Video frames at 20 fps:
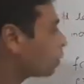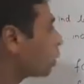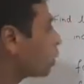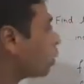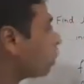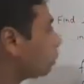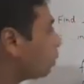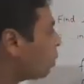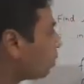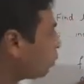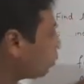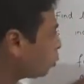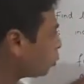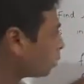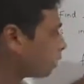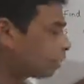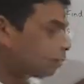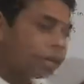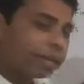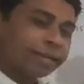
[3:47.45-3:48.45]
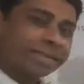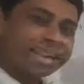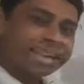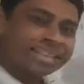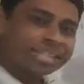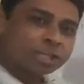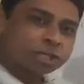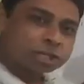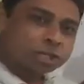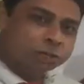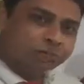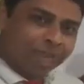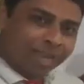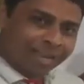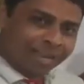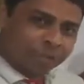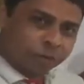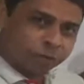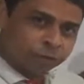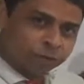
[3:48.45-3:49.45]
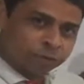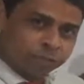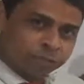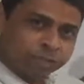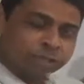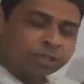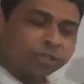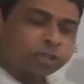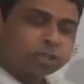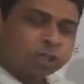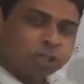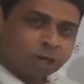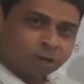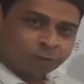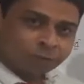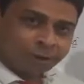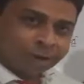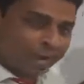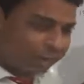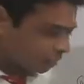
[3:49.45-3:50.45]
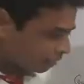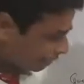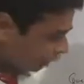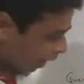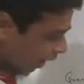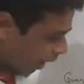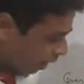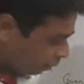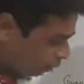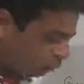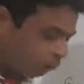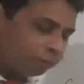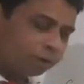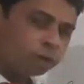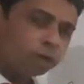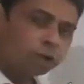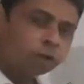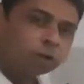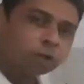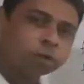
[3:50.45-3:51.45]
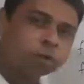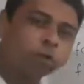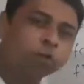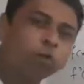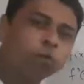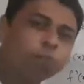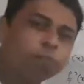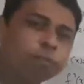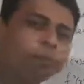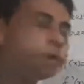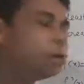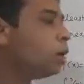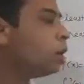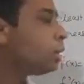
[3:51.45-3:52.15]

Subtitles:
We put in the extreme values instead of x and we got two